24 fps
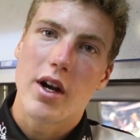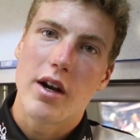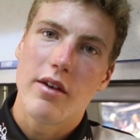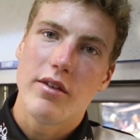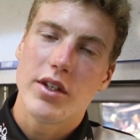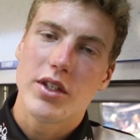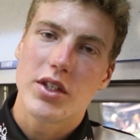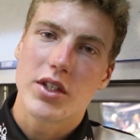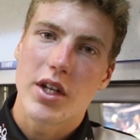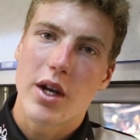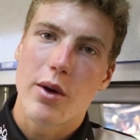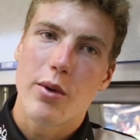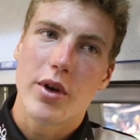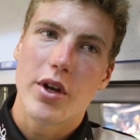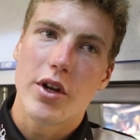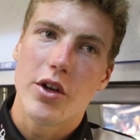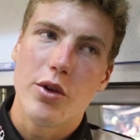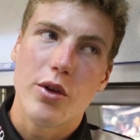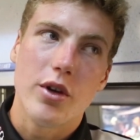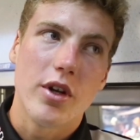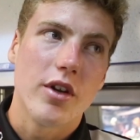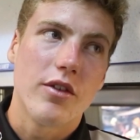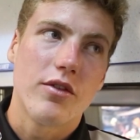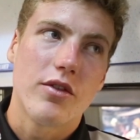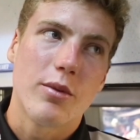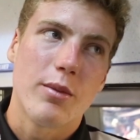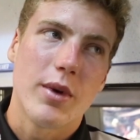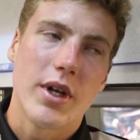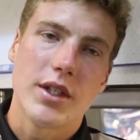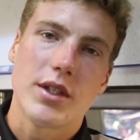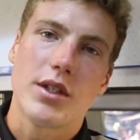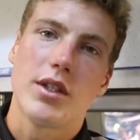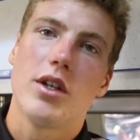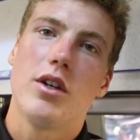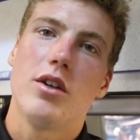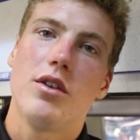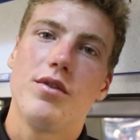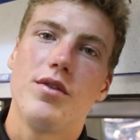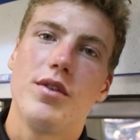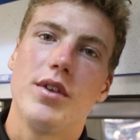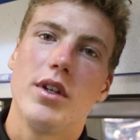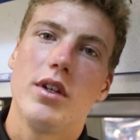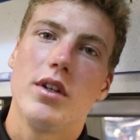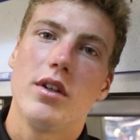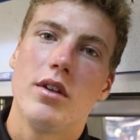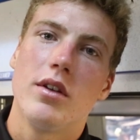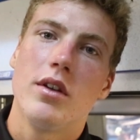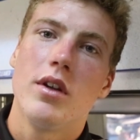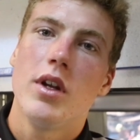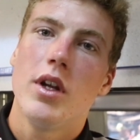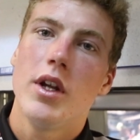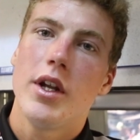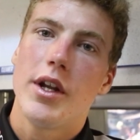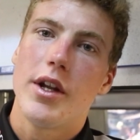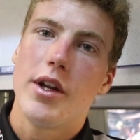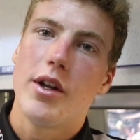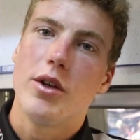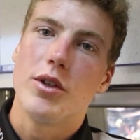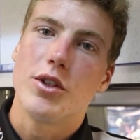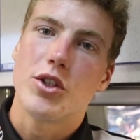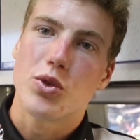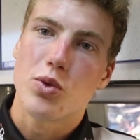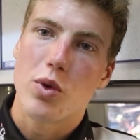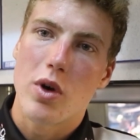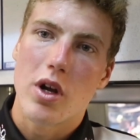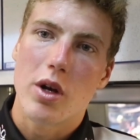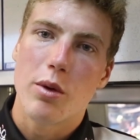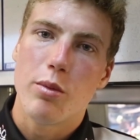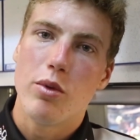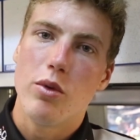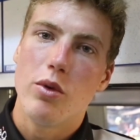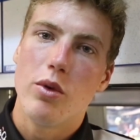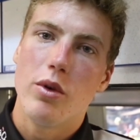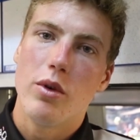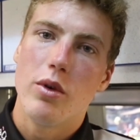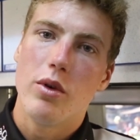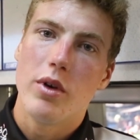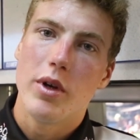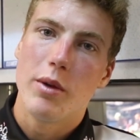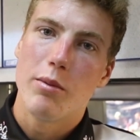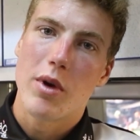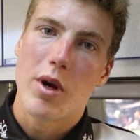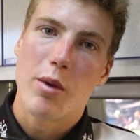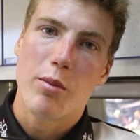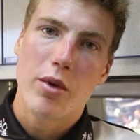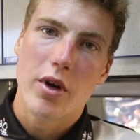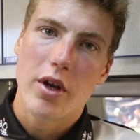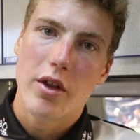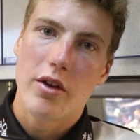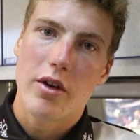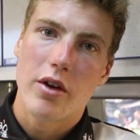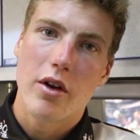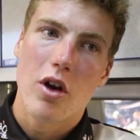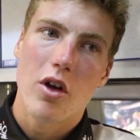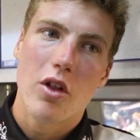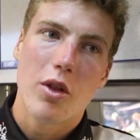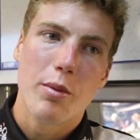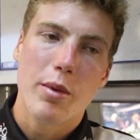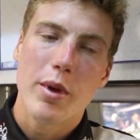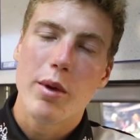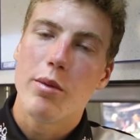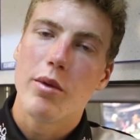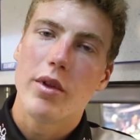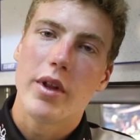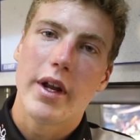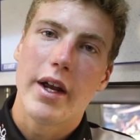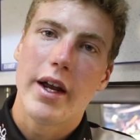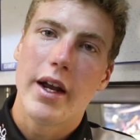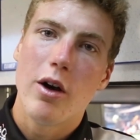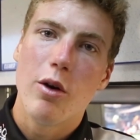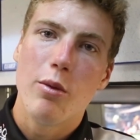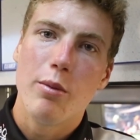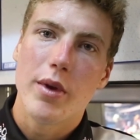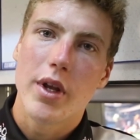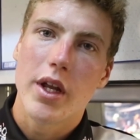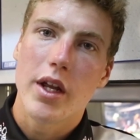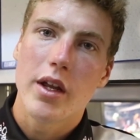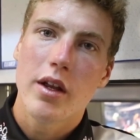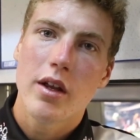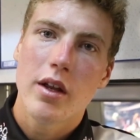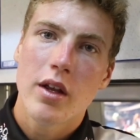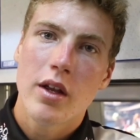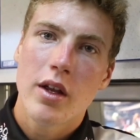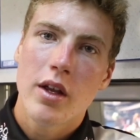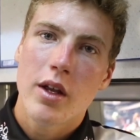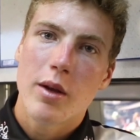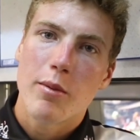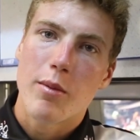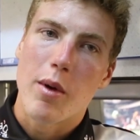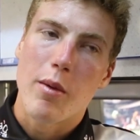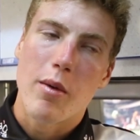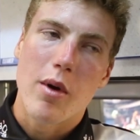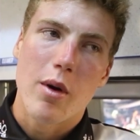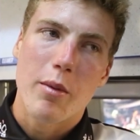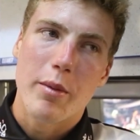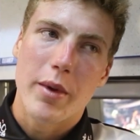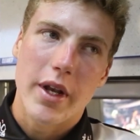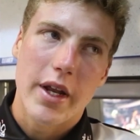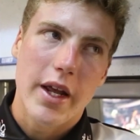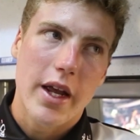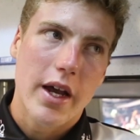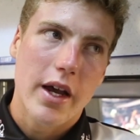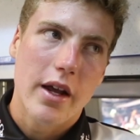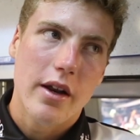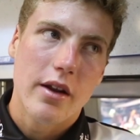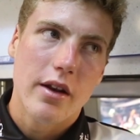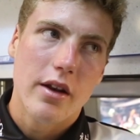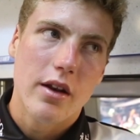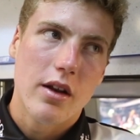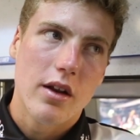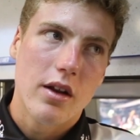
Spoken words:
Obviously, I want to do good for myself and, you know, Swanepoel and my brother and all the people that helped me, my mom and dad,